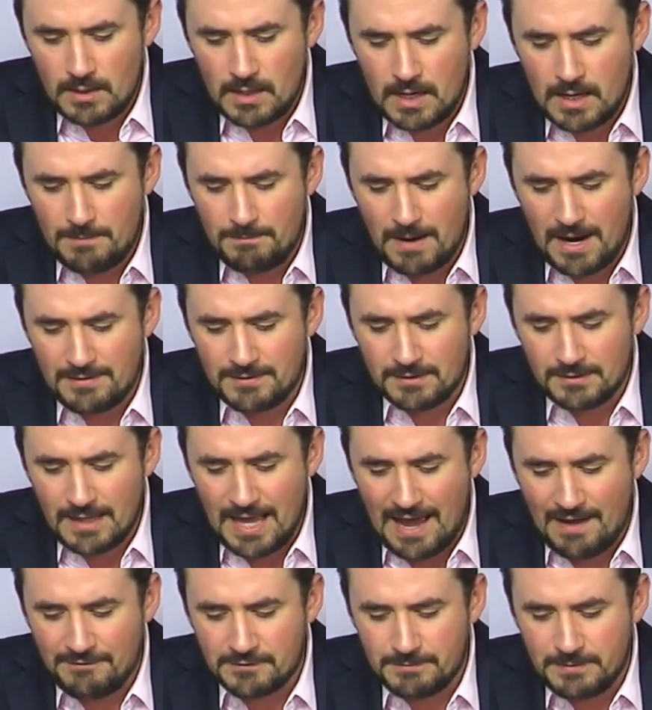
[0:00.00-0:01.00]
uh, by the
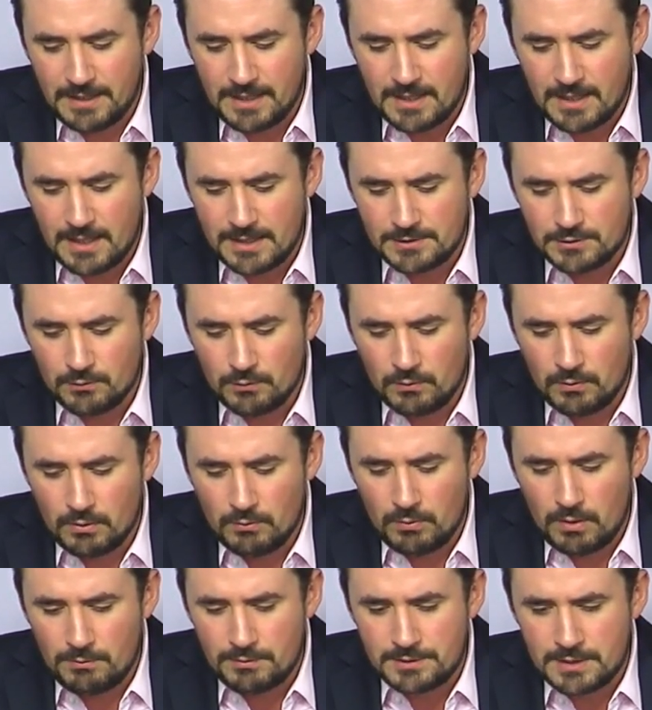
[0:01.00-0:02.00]
left because
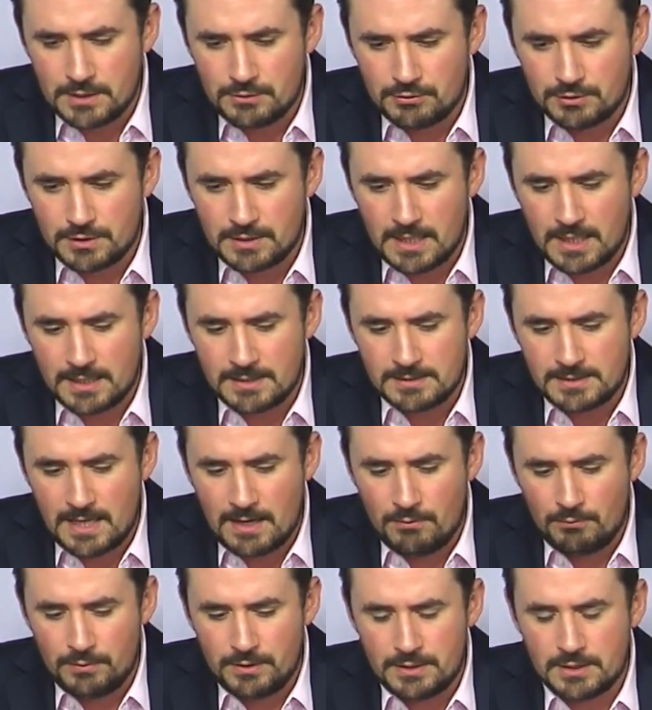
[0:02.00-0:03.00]
what was interesting is
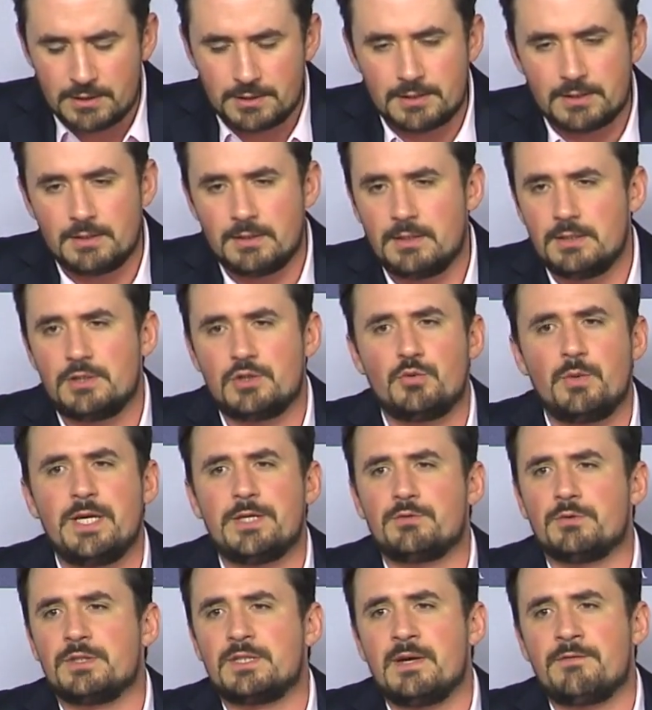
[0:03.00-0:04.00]
that we just, these
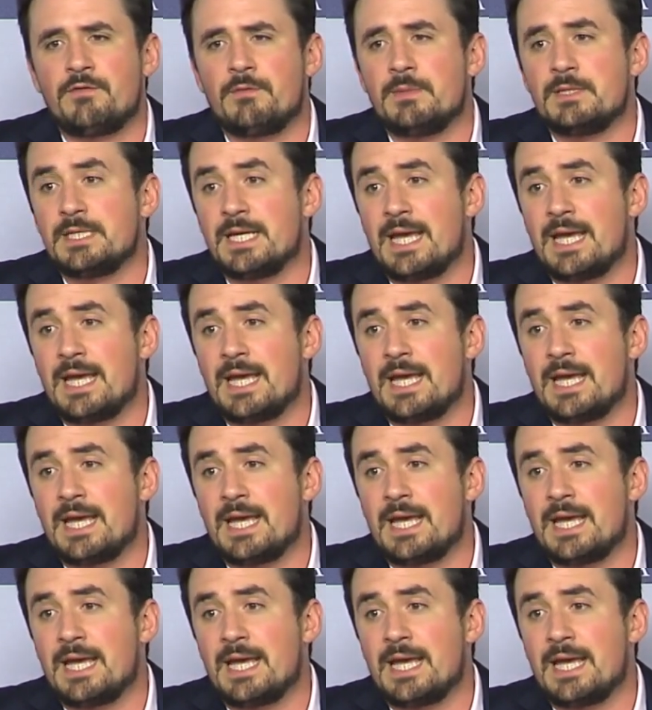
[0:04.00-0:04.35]
tweets were sent from his